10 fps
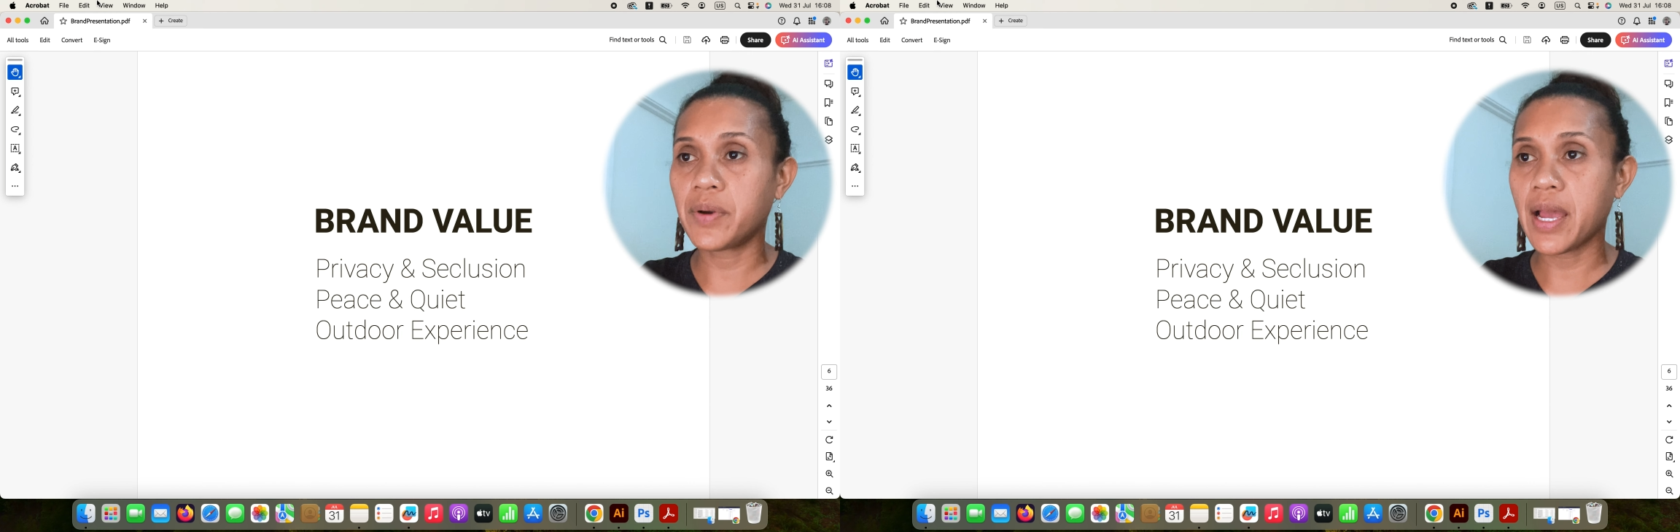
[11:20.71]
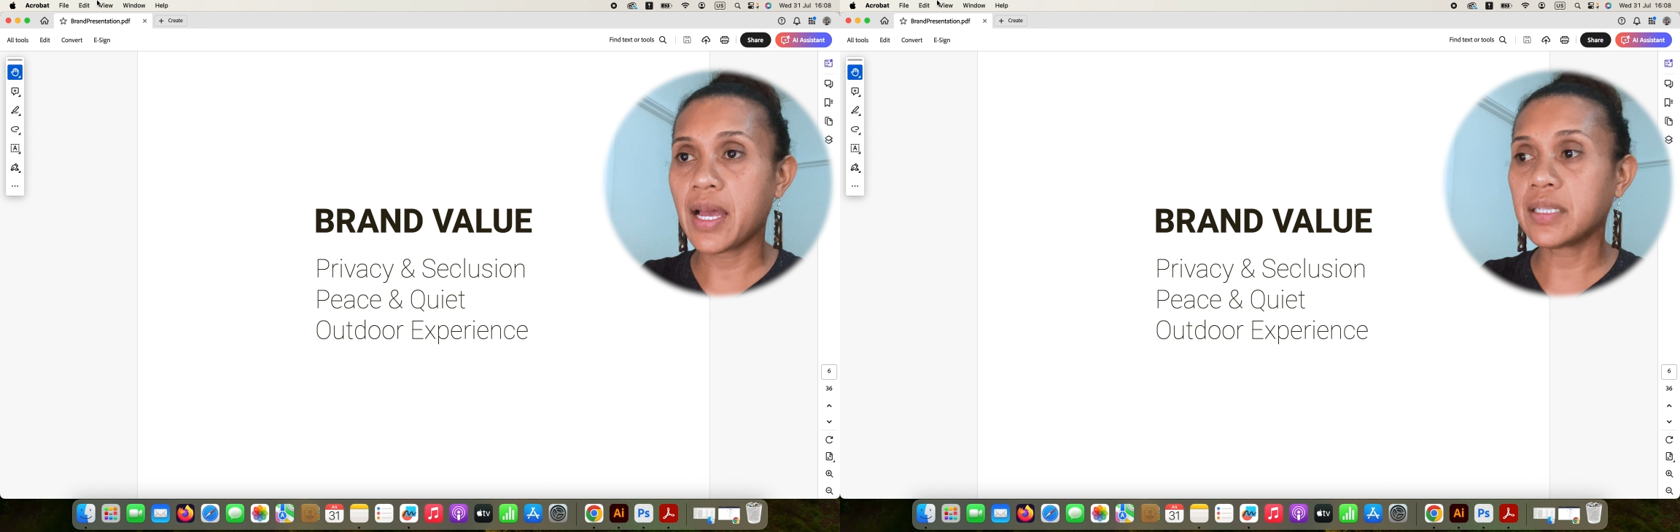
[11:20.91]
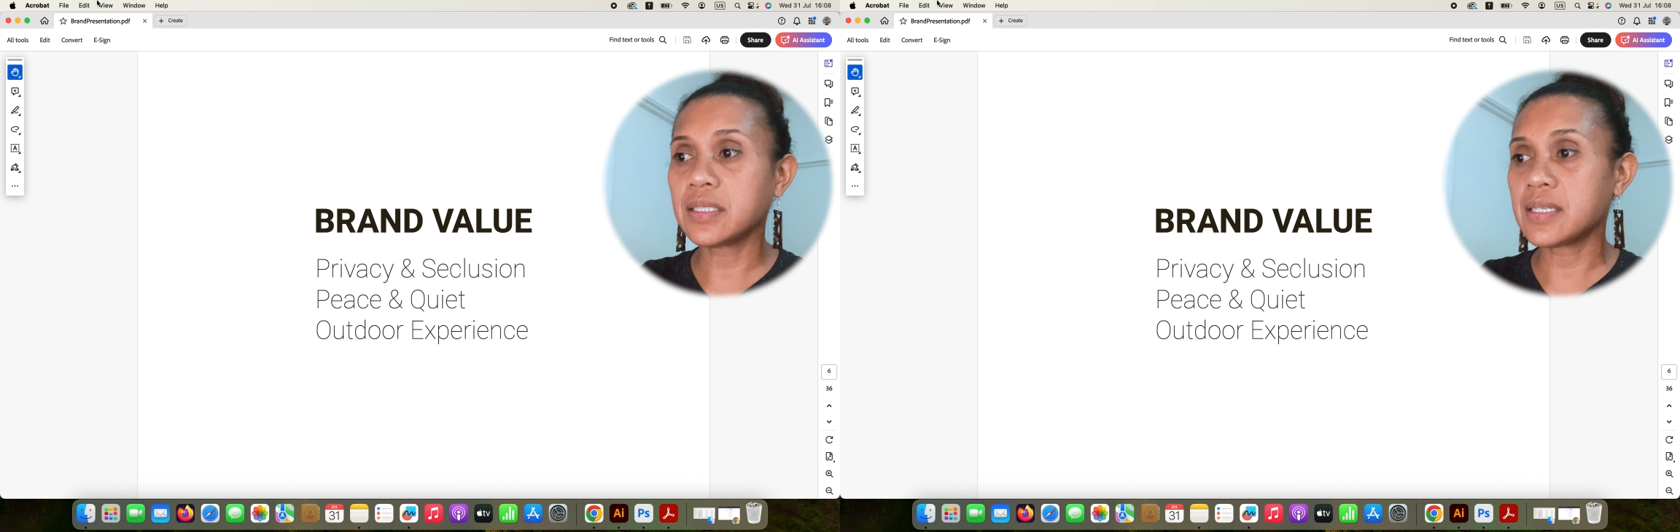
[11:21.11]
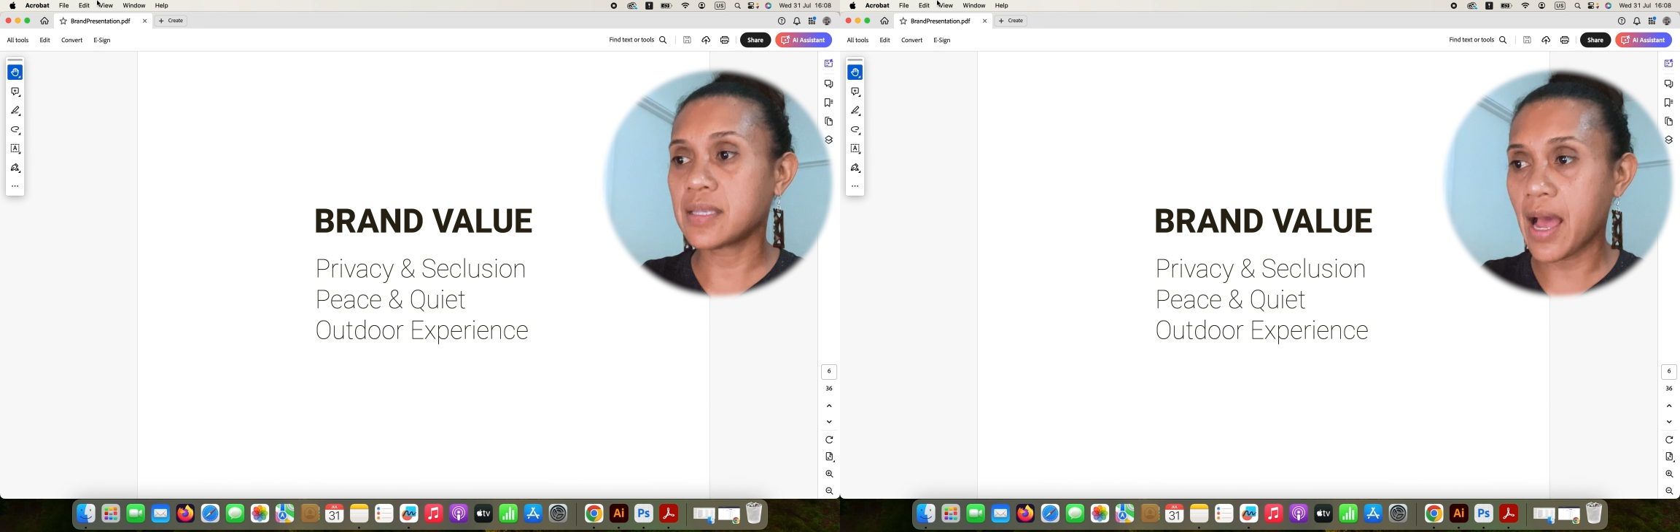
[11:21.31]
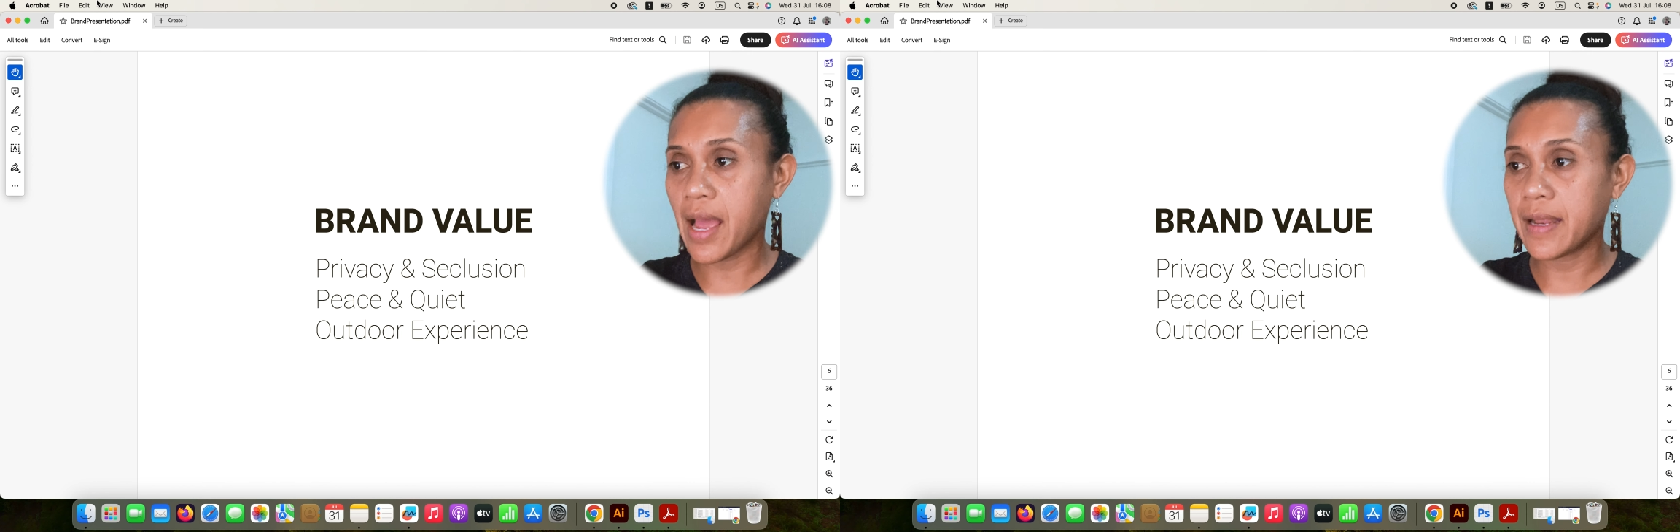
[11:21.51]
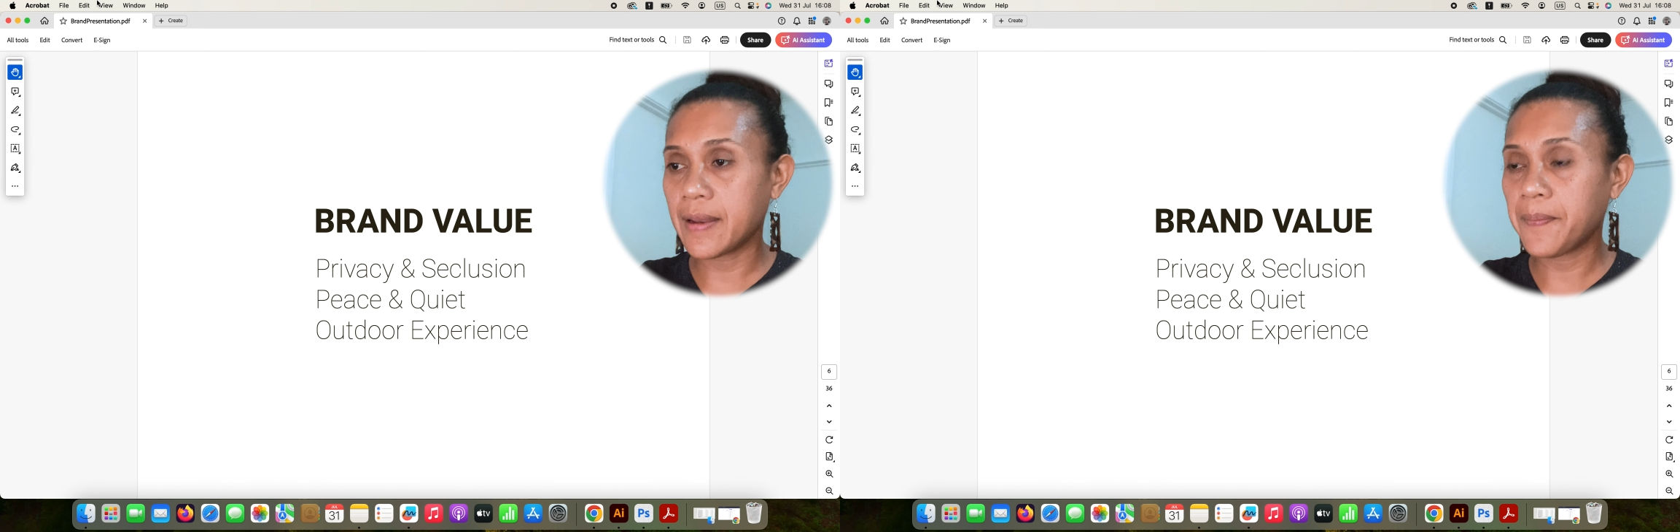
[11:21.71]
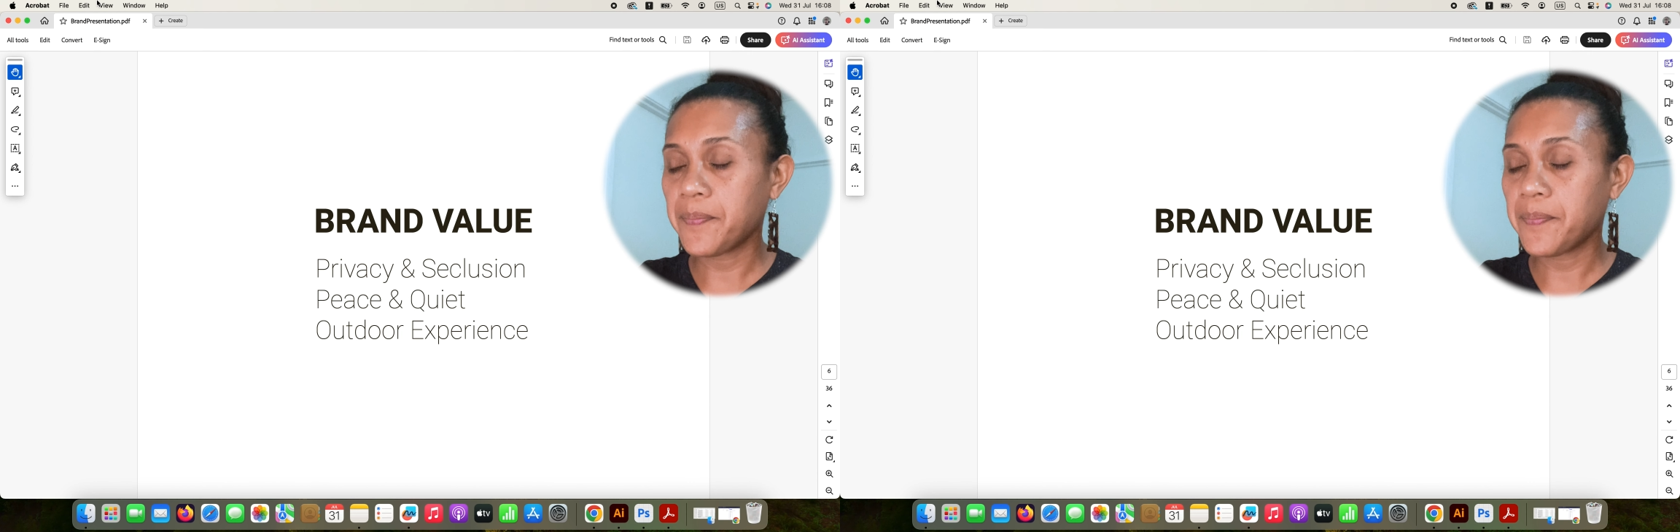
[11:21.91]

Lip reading: brand design.